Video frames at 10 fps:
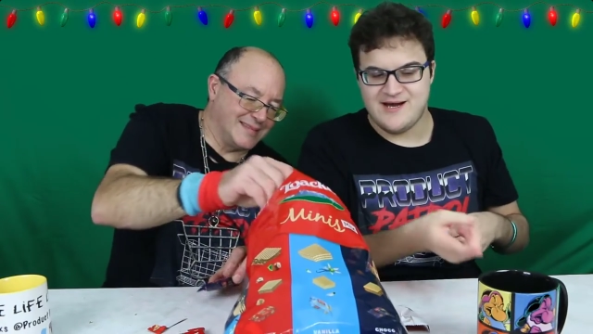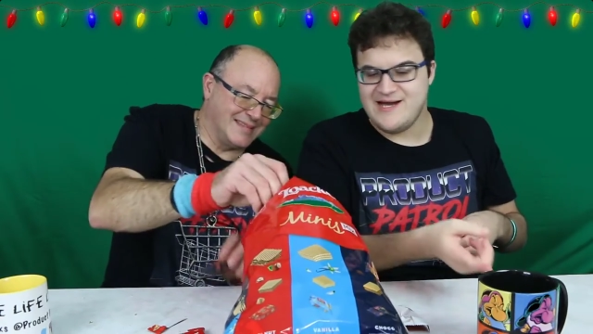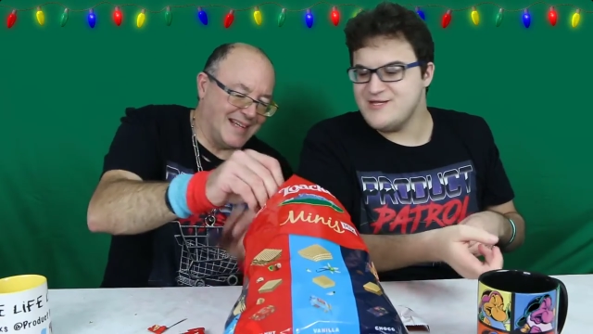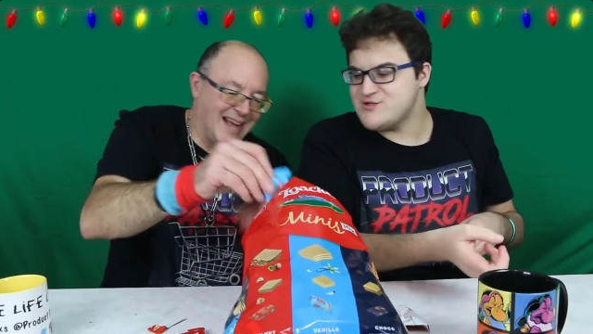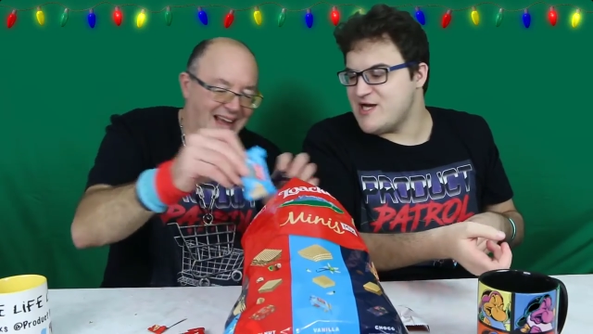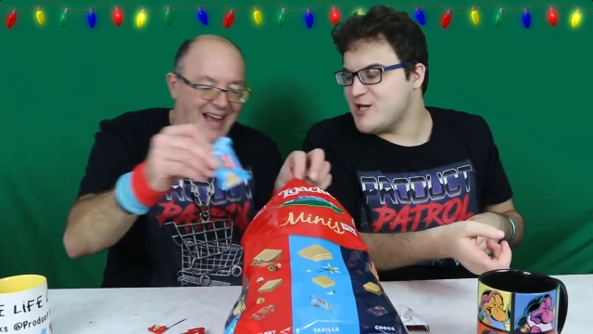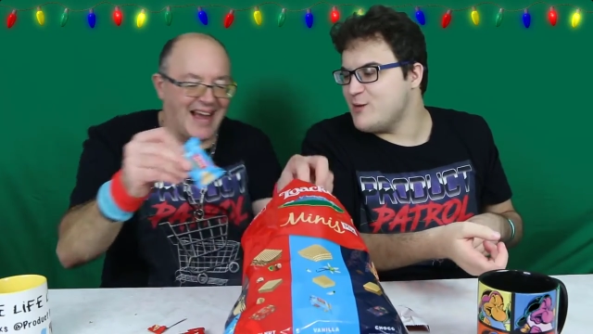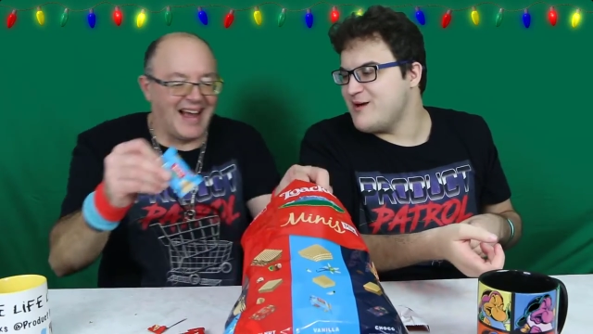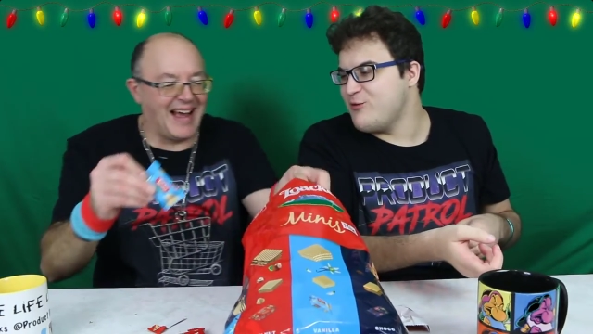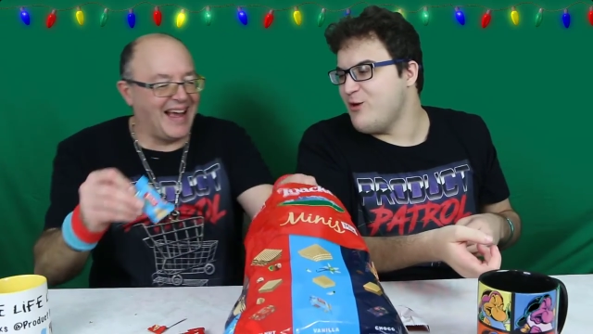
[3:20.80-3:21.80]
Speaker 1: I
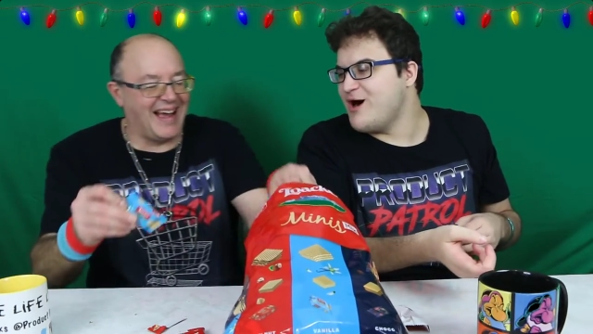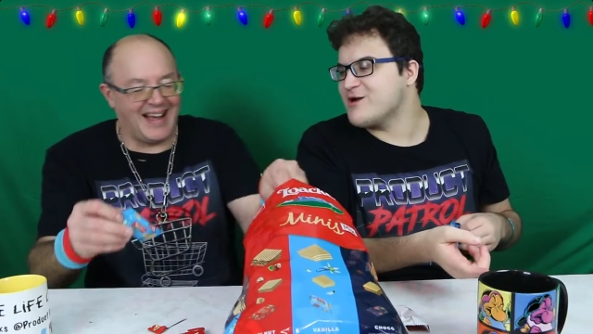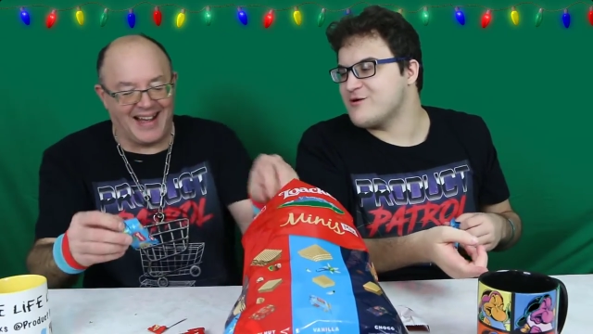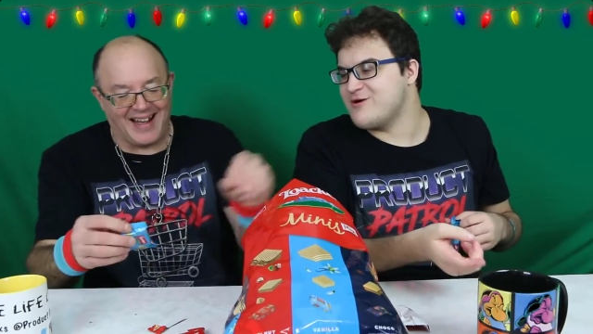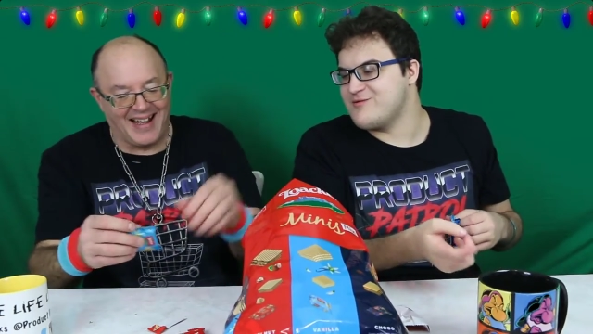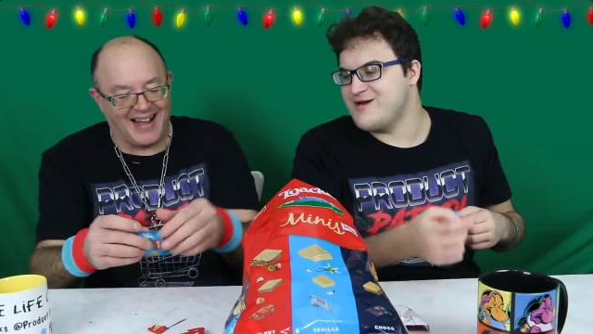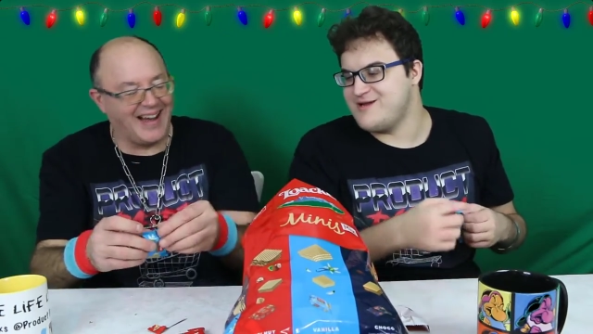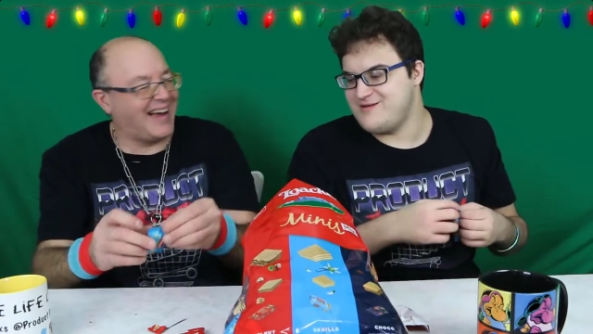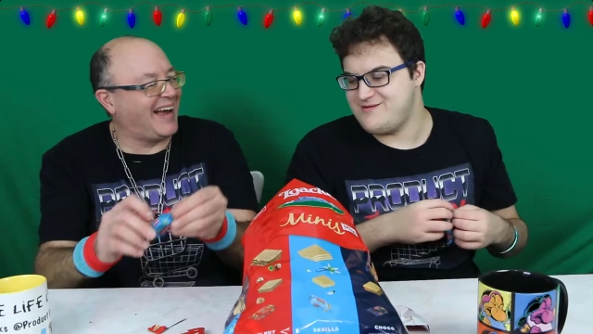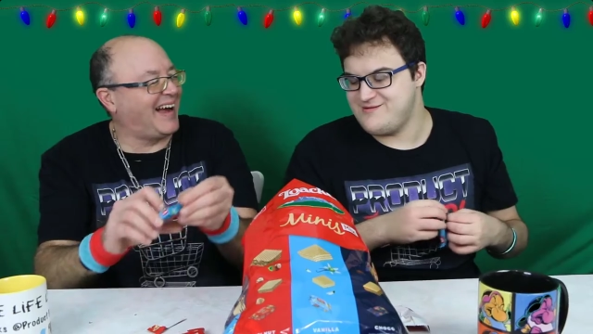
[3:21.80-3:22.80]
drank all my water already.